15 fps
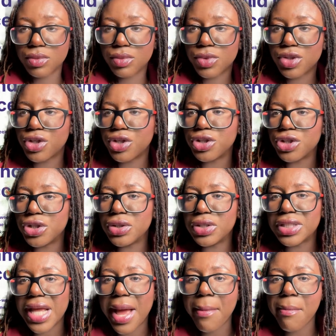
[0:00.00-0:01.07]

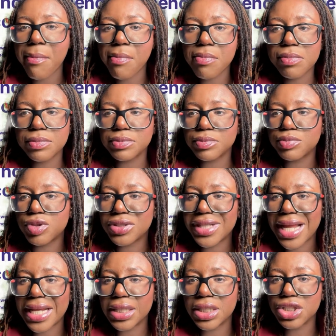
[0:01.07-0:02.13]
that. Put
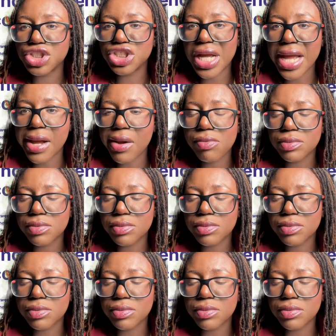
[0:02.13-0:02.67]
that in the chat.